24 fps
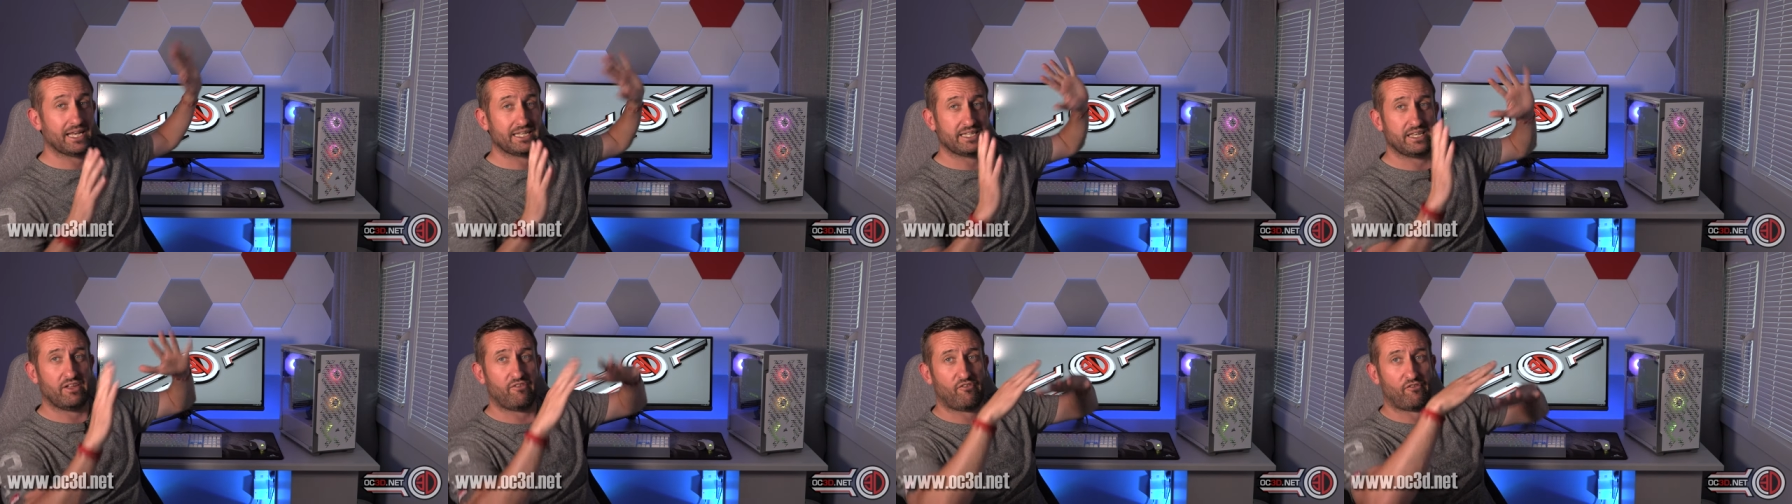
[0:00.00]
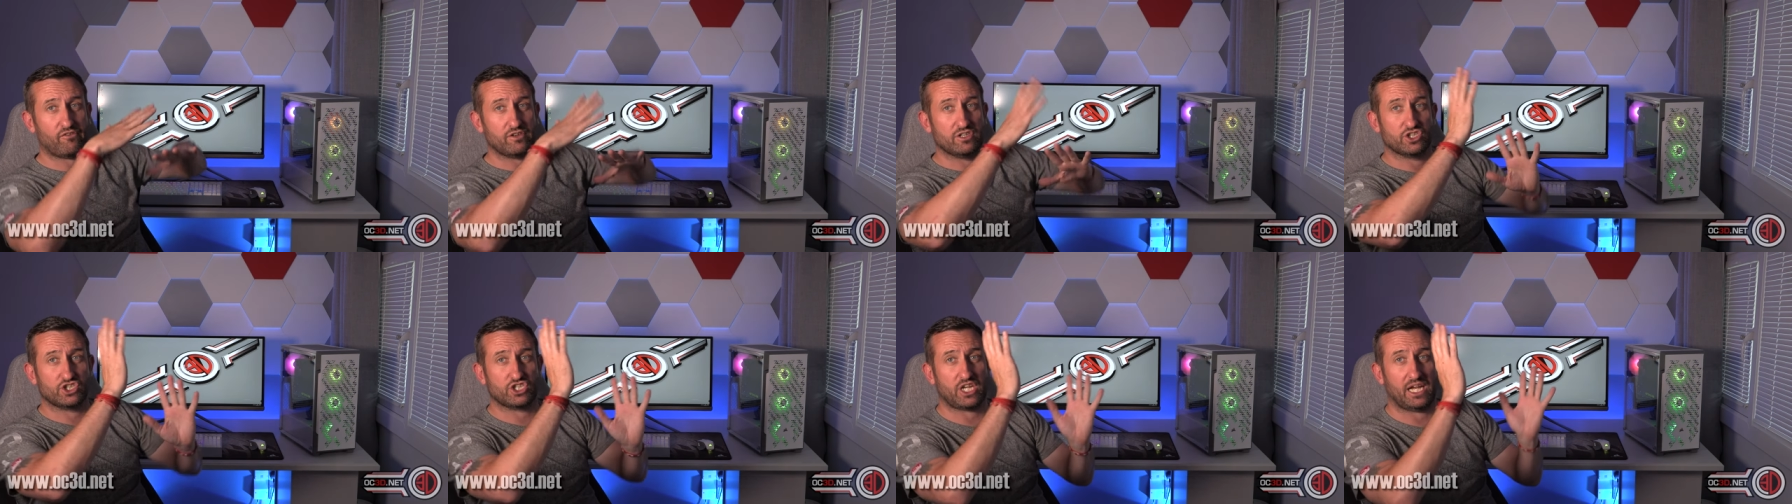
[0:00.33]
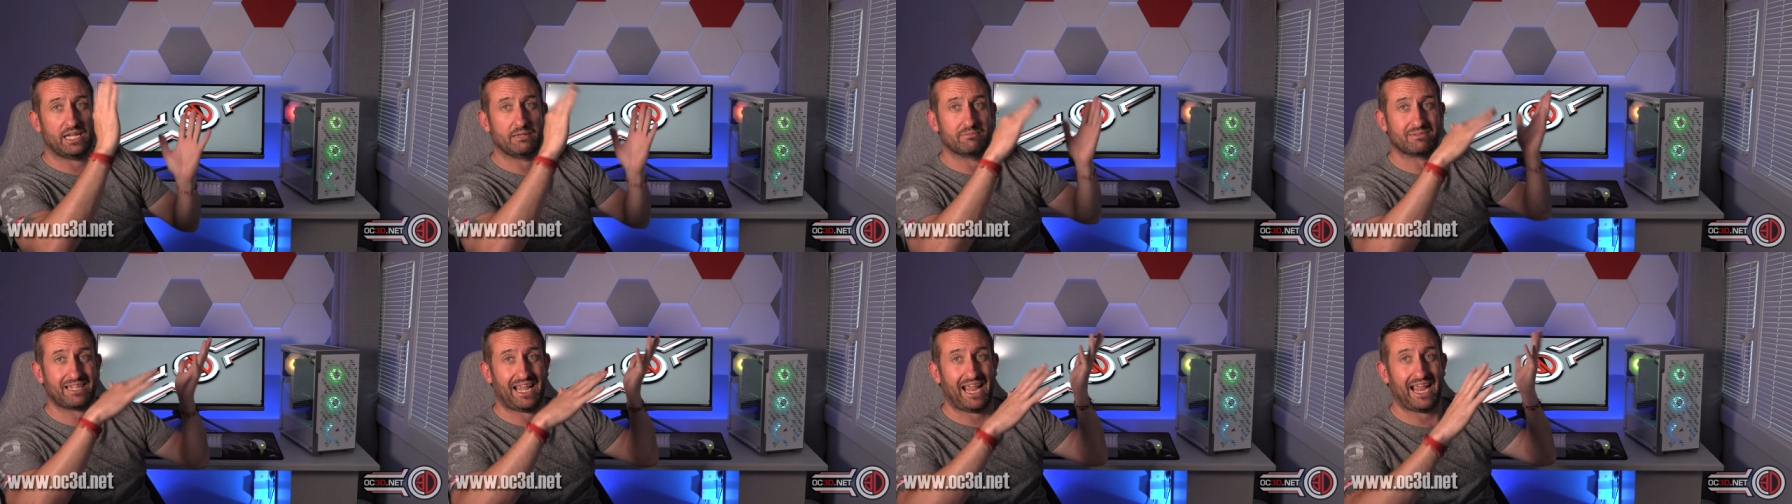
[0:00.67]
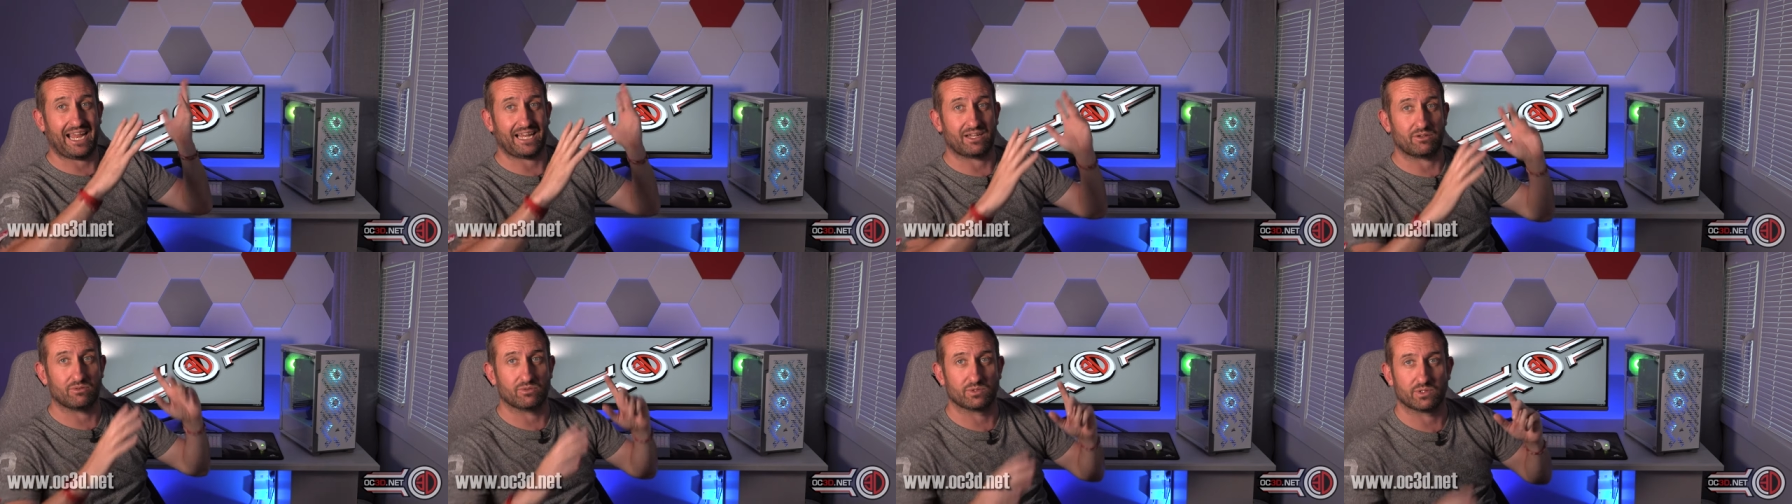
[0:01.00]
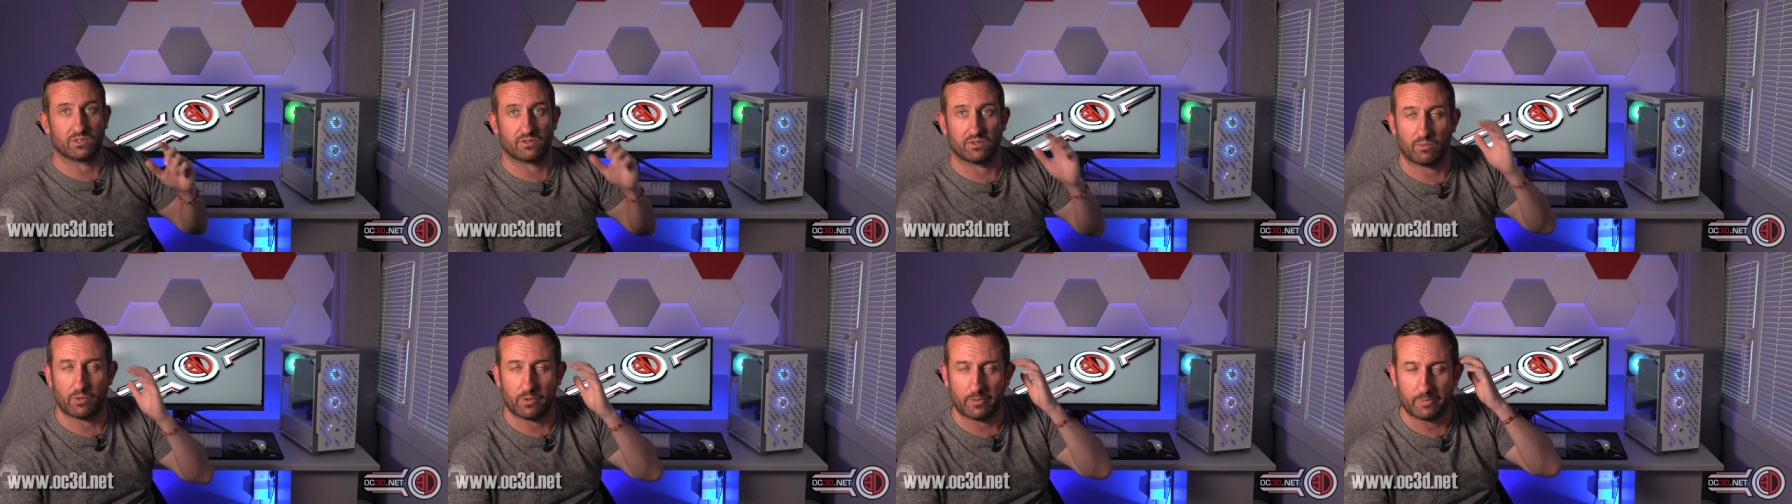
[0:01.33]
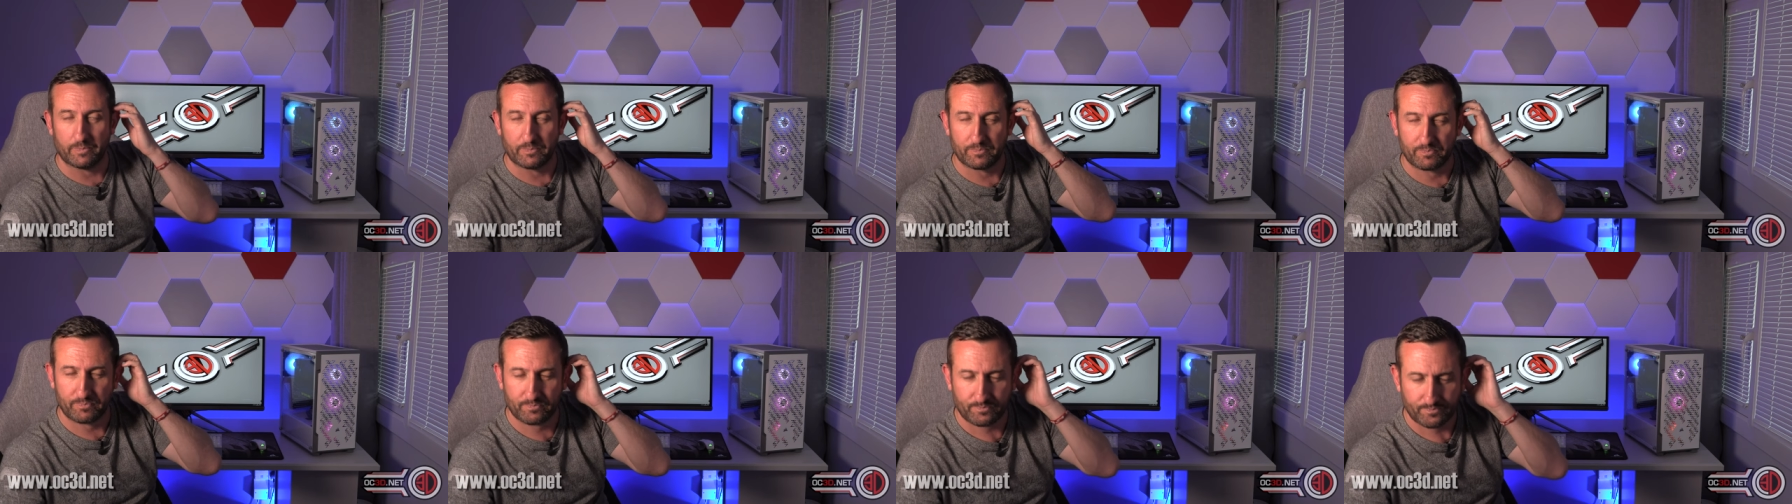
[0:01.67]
different shaped angles on the wall.